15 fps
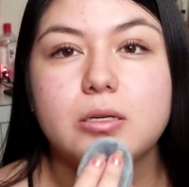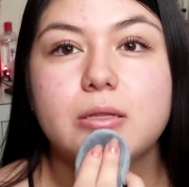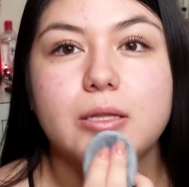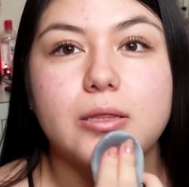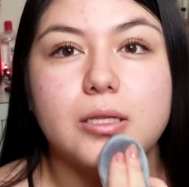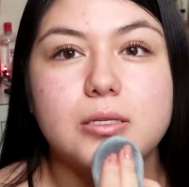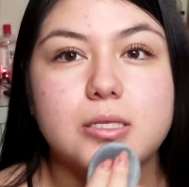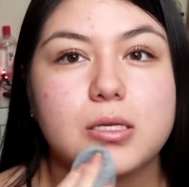than
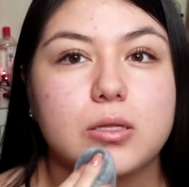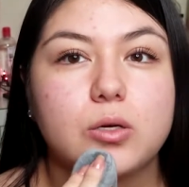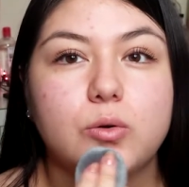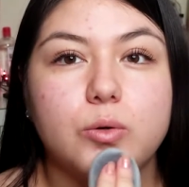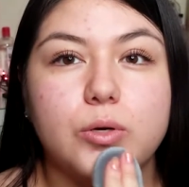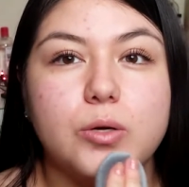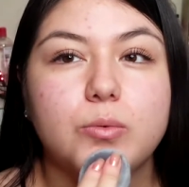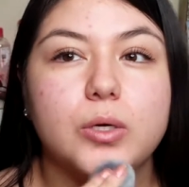the
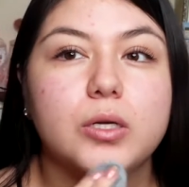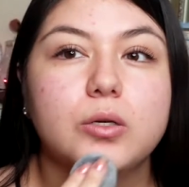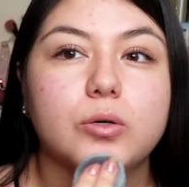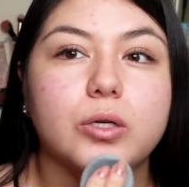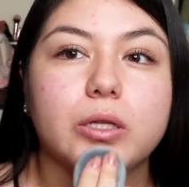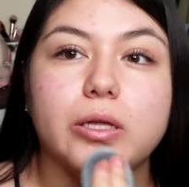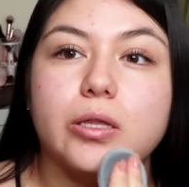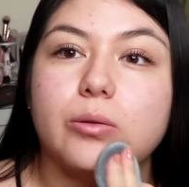silicone one or
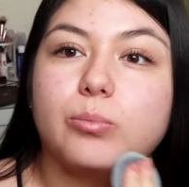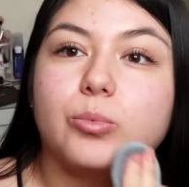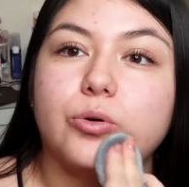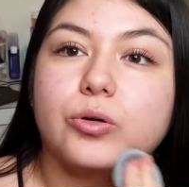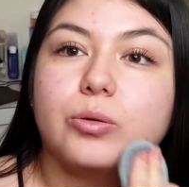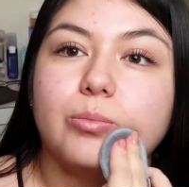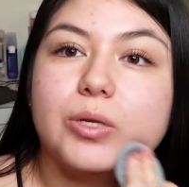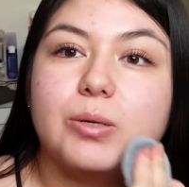like the
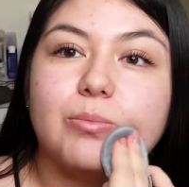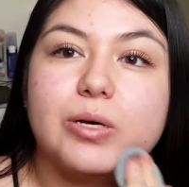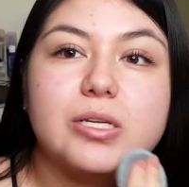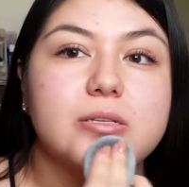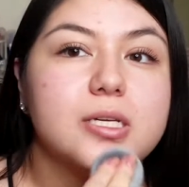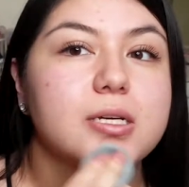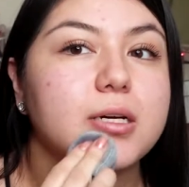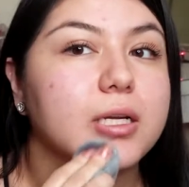pore
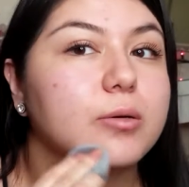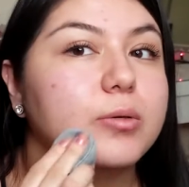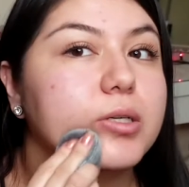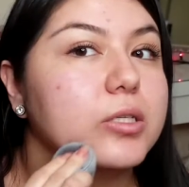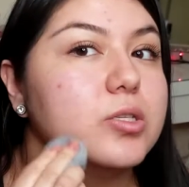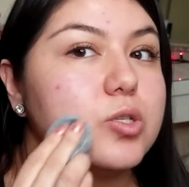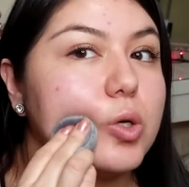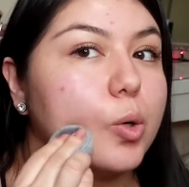minimizing kind of one.
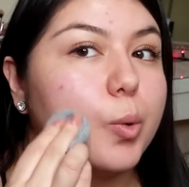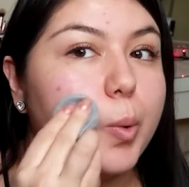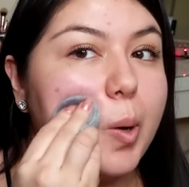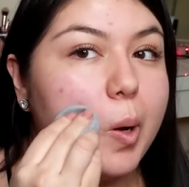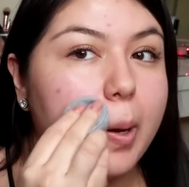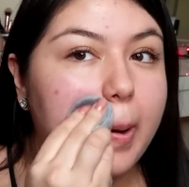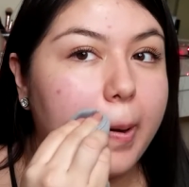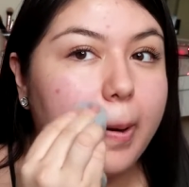So
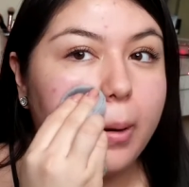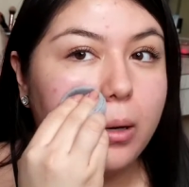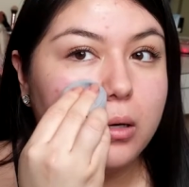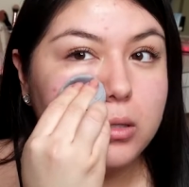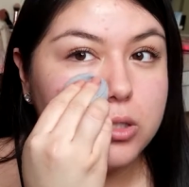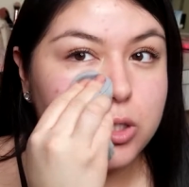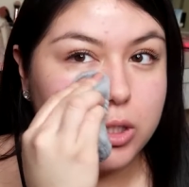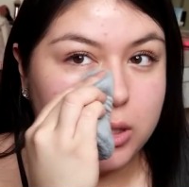
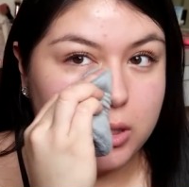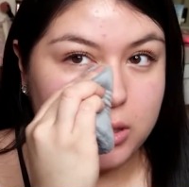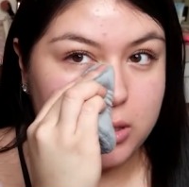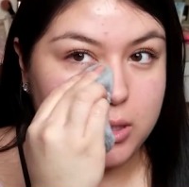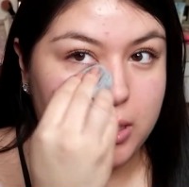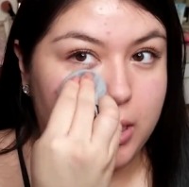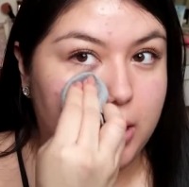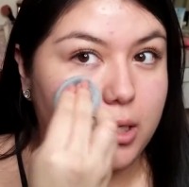she did
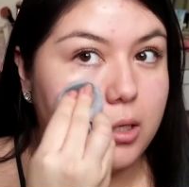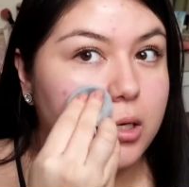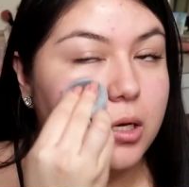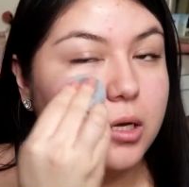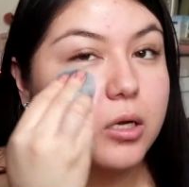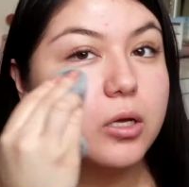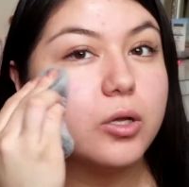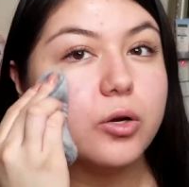say,
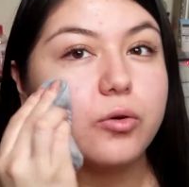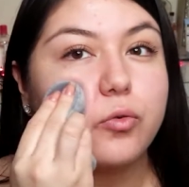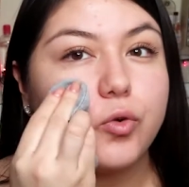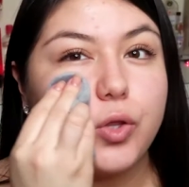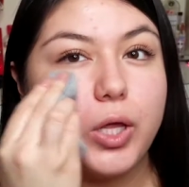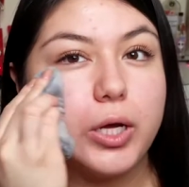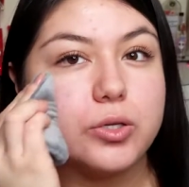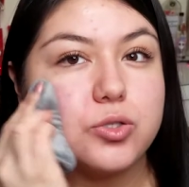you know, for
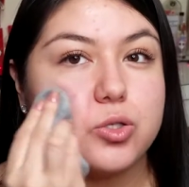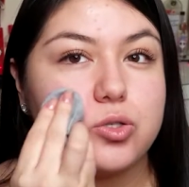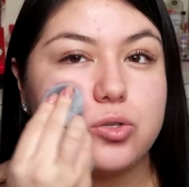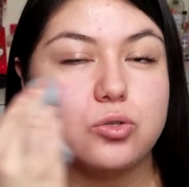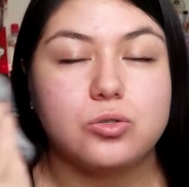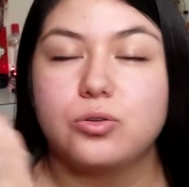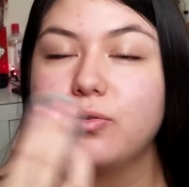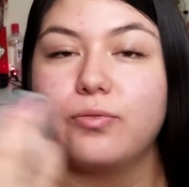that, just
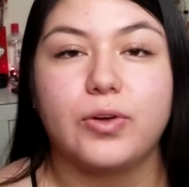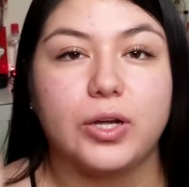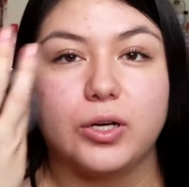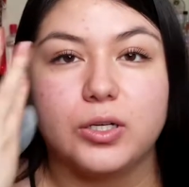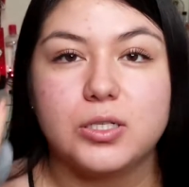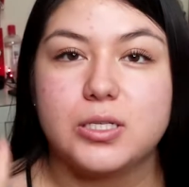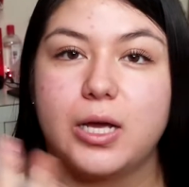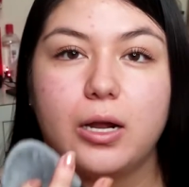use your
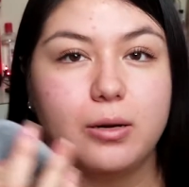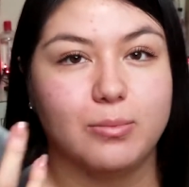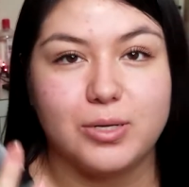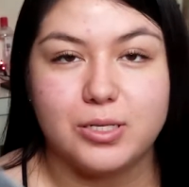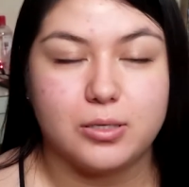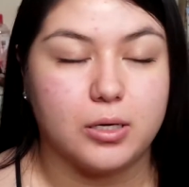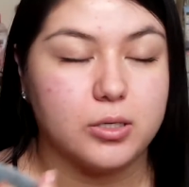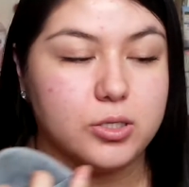fingers, kind of
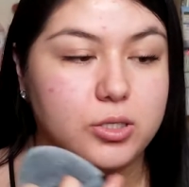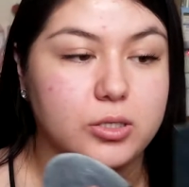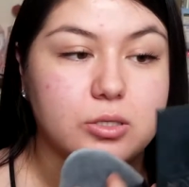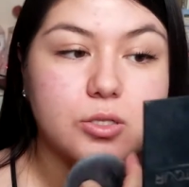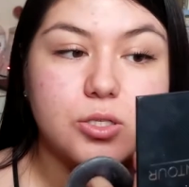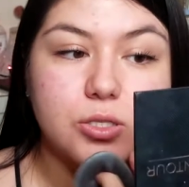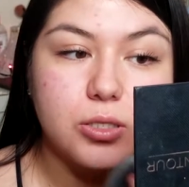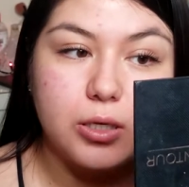massage it into
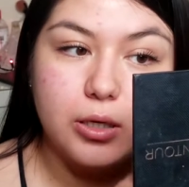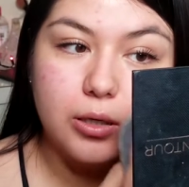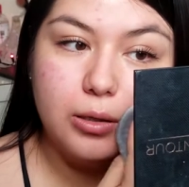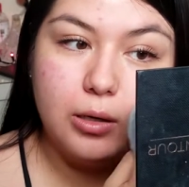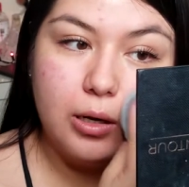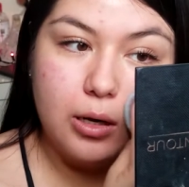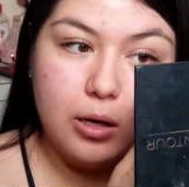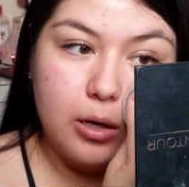your skin.
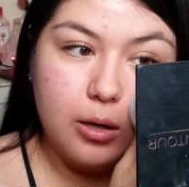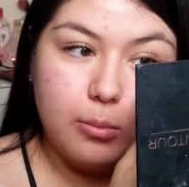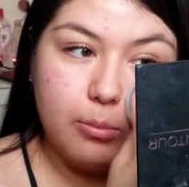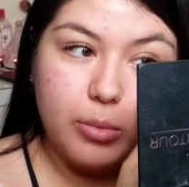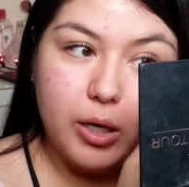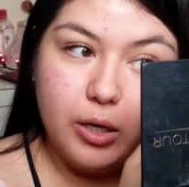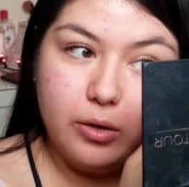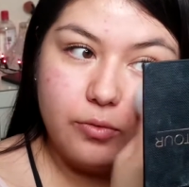
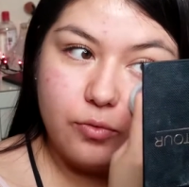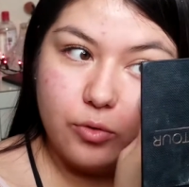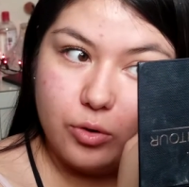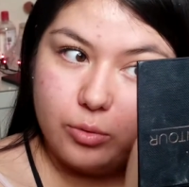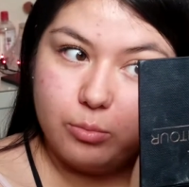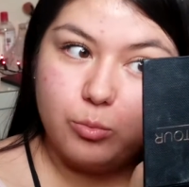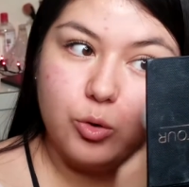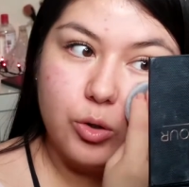But for
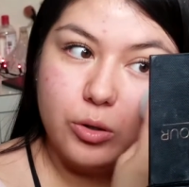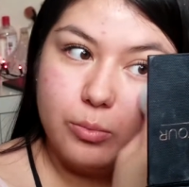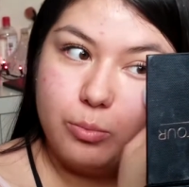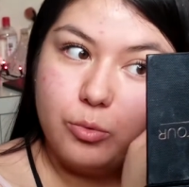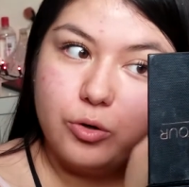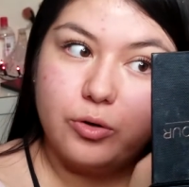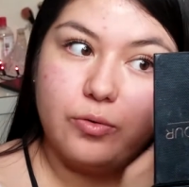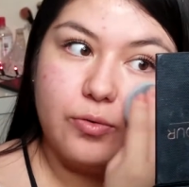more
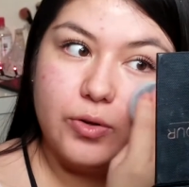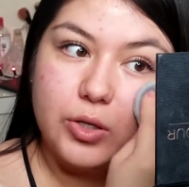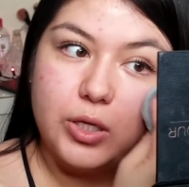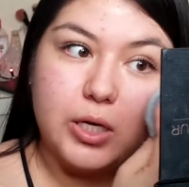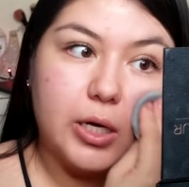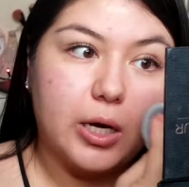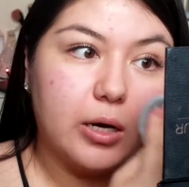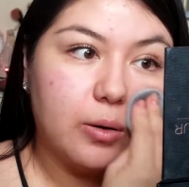pore filling
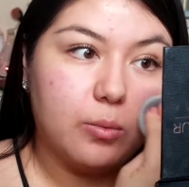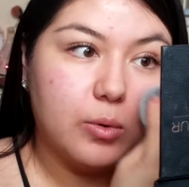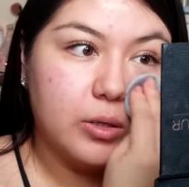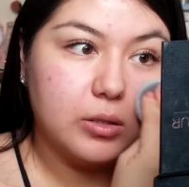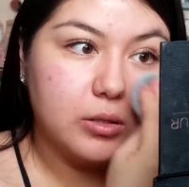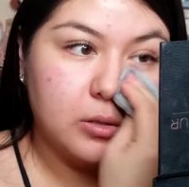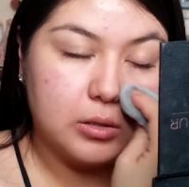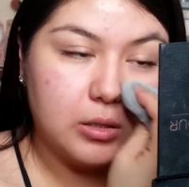kind of
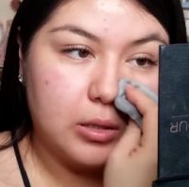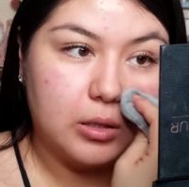ones,